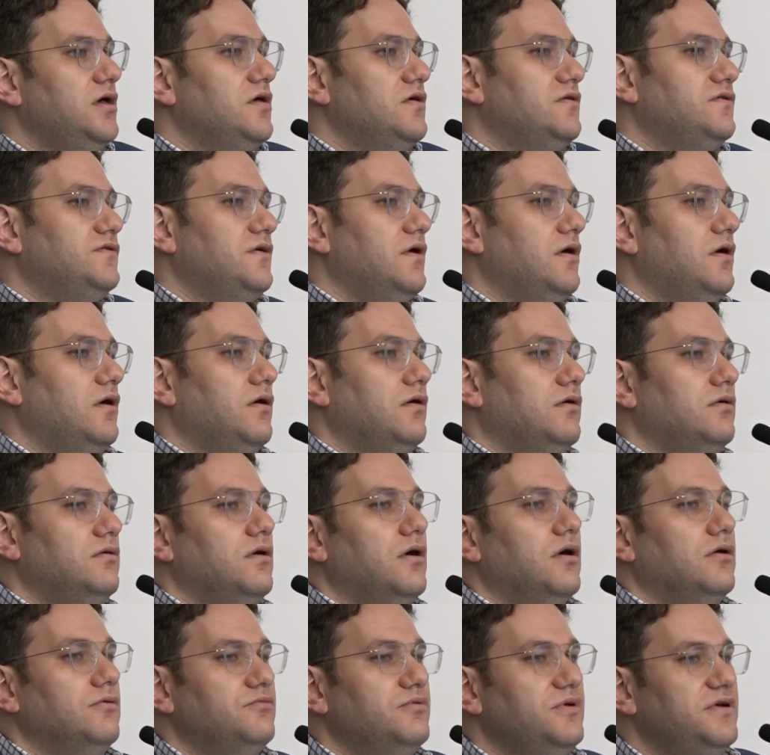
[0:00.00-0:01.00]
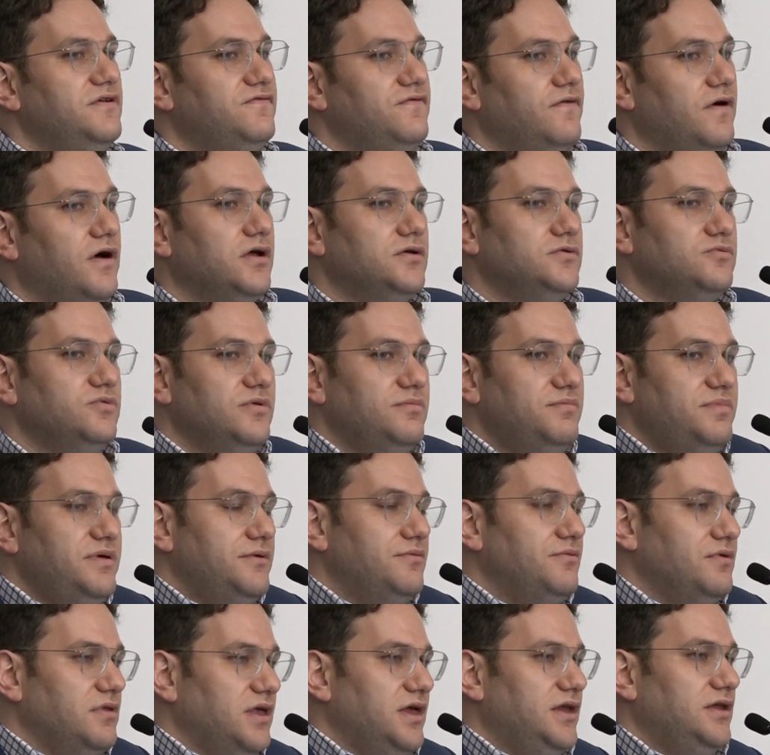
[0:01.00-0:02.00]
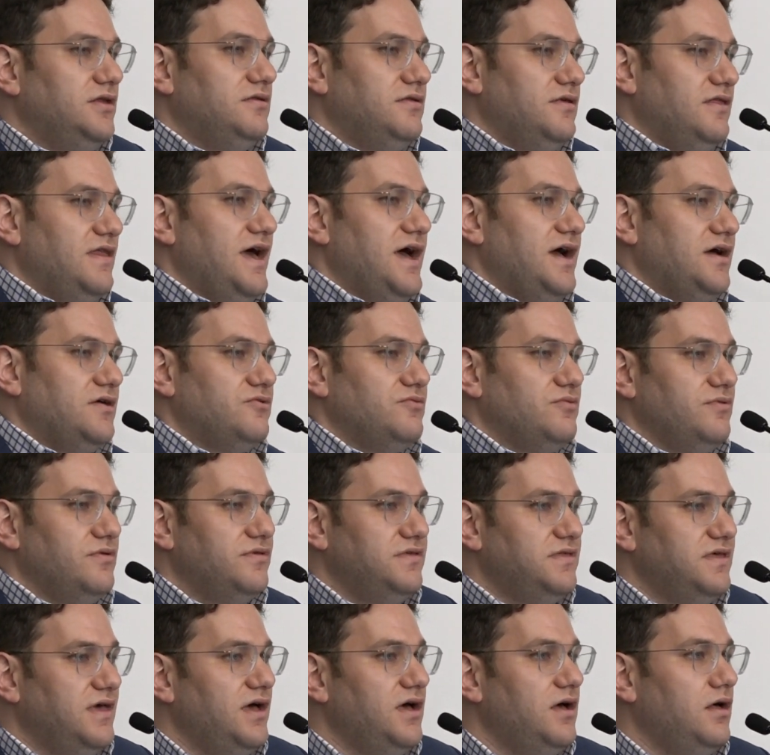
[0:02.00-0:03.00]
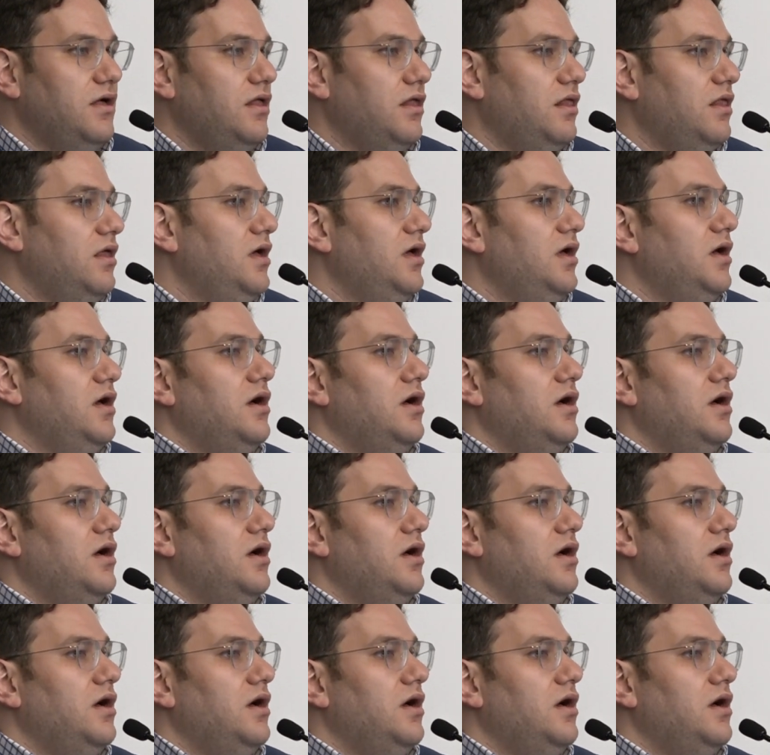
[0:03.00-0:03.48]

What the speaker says: So a refund would be related to the actual sale.